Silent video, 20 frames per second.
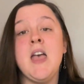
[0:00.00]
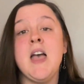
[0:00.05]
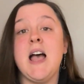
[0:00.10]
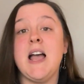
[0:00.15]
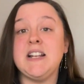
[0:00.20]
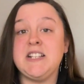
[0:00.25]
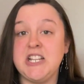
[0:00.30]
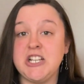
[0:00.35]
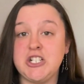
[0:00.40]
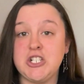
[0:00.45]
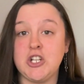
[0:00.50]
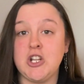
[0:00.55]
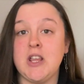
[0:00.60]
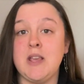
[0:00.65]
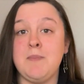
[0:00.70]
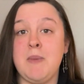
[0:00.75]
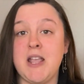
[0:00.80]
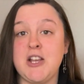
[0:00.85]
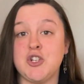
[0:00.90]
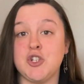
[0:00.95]
Additionally,
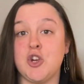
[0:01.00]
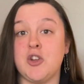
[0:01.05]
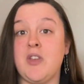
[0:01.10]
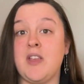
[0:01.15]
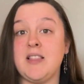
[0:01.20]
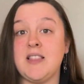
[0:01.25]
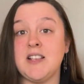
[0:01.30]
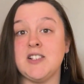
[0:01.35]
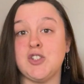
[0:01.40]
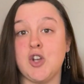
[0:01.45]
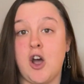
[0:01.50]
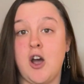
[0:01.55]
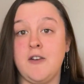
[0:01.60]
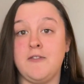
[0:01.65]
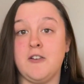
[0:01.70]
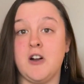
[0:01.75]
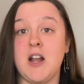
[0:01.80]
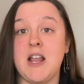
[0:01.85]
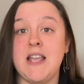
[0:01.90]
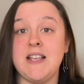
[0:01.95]
make sure that this
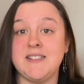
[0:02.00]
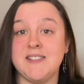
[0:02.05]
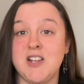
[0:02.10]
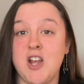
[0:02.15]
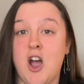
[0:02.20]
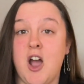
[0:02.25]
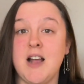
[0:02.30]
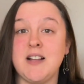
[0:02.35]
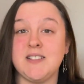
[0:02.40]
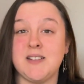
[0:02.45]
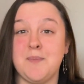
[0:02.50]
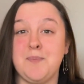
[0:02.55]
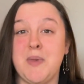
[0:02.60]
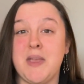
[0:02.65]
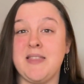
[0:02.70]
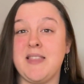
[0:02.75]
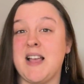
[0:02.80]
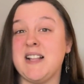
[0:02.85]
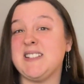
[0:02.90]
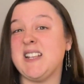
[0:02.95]
offer is not
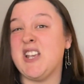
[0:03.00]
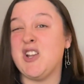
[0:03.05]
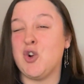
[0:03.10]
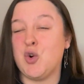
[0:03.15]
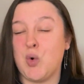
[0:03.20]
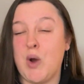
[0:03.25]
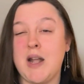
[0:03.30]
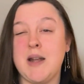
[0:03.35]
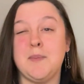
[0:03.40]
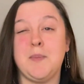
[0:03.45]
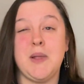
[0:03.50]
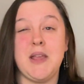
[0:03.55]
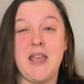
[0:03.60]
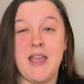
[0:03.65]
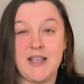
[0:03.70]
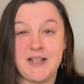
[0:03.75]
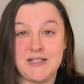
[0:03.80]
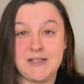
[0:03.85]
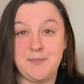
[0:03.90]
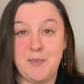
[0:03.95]
something that's incredibly
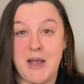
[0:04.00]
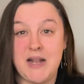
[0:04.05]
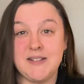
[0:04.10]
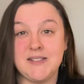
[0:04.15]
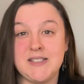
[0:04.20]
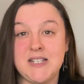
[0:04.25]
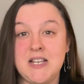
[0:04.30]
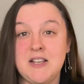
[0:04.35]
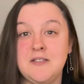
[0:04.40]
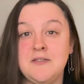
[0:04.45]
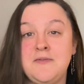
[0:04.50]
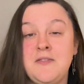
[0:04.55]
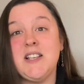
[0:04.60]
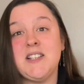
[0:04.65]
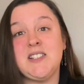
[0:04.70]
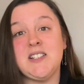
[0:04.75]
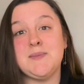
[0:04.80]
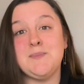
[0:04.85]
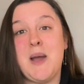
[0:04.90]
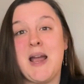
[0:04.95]
expensive.
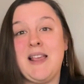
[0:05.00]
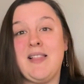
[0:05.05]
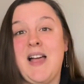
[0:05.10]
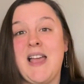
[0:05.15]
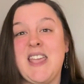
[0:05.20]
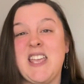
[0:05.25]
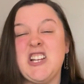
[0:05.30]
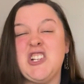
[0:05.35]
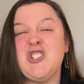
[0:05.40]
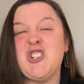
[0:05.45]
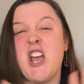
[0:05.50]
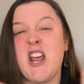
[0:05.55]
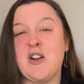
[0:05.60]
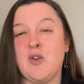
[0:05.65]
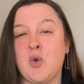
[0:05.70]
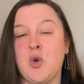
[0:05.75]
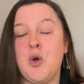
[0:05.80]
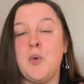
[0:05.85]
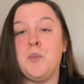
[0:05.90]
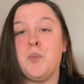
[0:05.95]
This is my
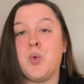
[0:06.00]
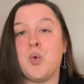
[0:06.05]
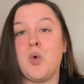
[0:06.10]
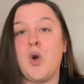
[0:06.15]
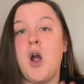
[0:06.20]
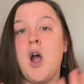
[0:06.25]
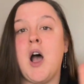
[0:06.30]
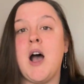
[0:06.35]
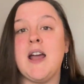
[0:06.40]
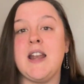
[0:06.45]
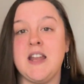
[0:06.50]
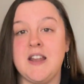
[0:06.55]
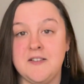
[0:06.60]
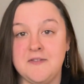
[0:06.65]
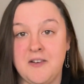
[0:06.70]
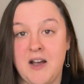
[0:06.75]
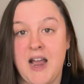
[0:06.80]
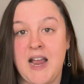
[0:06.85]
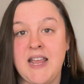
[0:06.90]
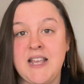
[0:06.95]
general broad
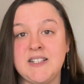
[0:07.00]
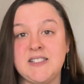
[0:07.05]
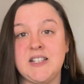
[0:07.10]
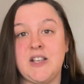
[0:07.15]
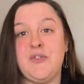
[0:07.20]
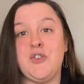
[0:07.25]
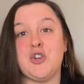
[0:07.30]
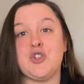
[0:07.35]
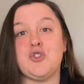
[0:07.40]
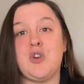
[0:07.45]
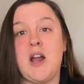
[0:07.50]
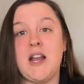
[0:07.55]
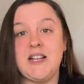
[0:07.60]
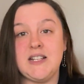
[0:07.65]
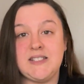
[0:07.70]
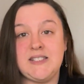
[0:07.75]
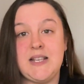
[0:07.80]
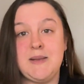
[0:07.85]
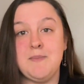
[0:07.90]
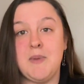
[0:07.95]
advice if you're trying to
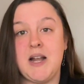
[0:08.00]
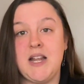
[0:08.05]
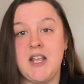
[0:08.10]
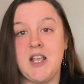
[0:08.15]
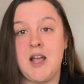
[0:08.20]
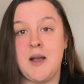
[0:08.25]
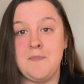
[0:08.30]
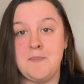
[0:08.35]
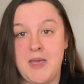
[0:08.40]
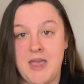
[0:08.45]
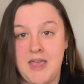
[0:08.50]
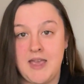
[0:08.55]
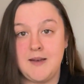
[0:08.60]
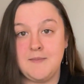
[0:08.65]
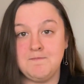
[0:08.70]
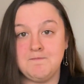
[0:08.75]
see money come in.